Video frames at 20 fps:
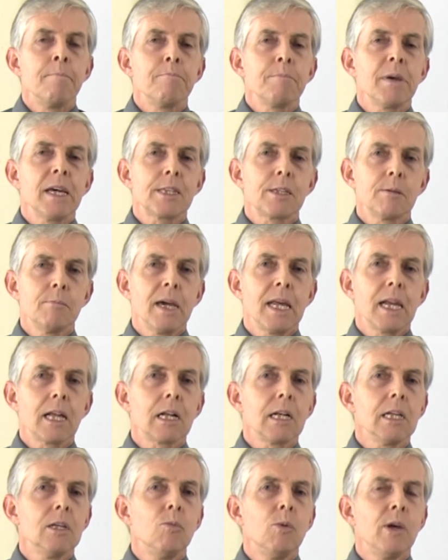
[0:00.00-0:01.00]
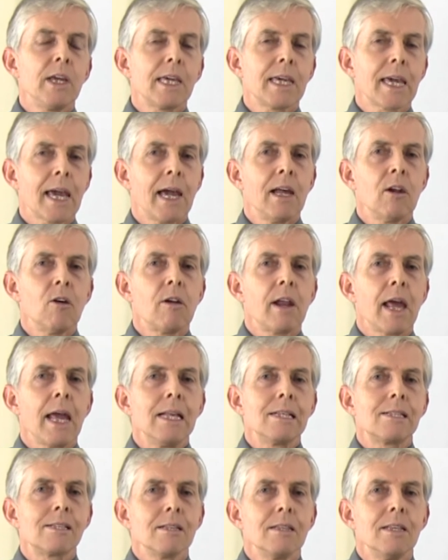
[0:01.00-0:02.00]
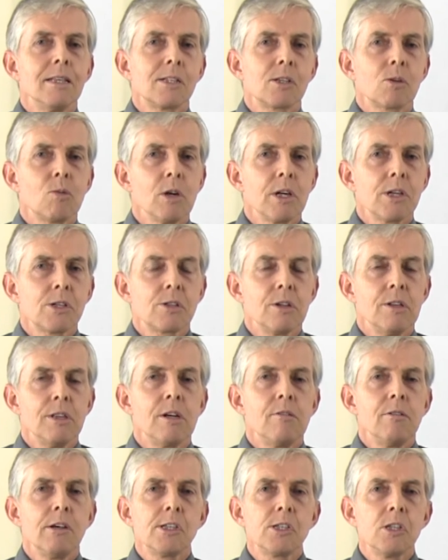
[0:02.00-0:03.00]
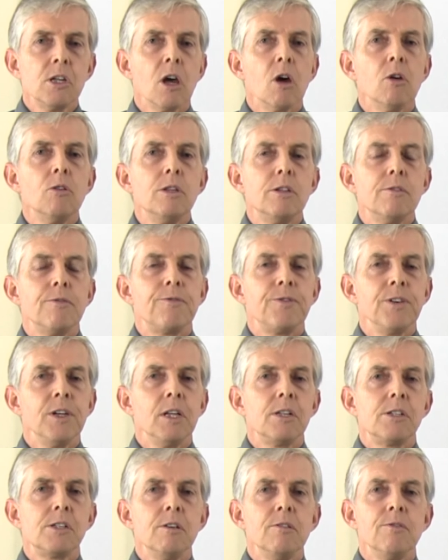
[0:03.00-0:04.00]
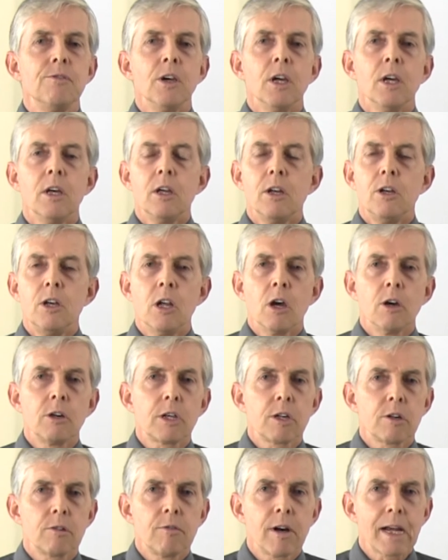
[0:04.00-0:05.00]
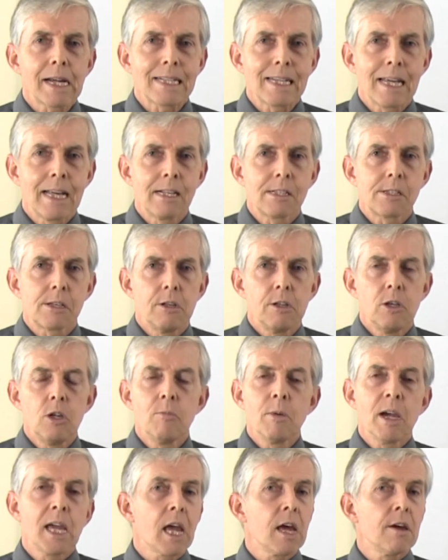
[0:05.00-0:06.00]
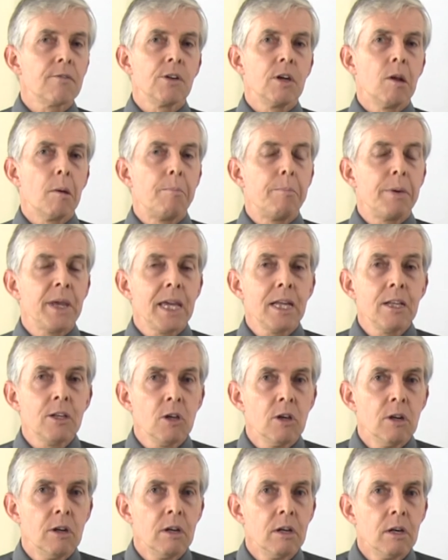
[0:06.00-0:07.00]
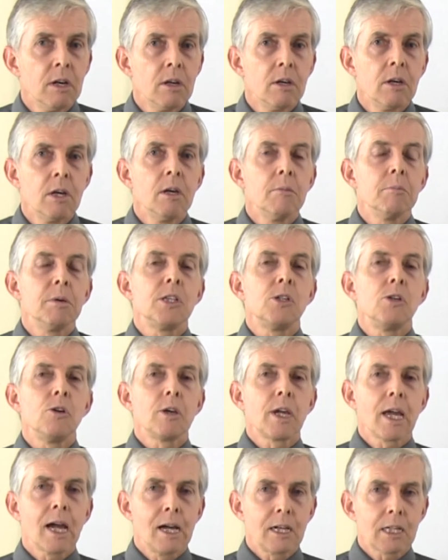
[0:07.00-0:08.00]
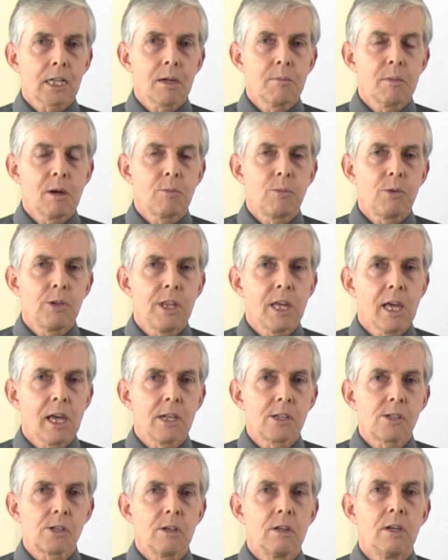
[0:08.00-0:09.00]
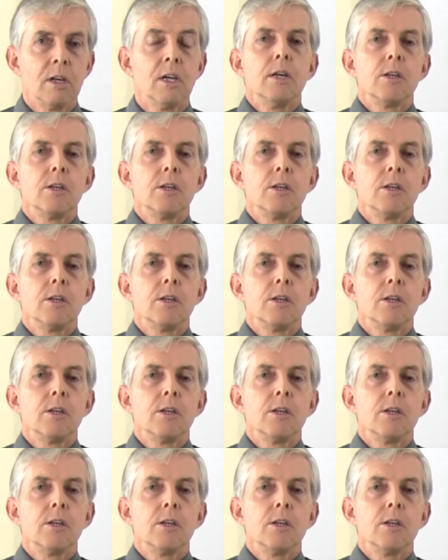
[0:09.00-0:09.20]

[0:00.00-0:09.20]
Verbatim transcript: Mathematically, we cannot answer this question. There is no definitive, no correct answer. You may have an opinion, but you can't come up with the answer.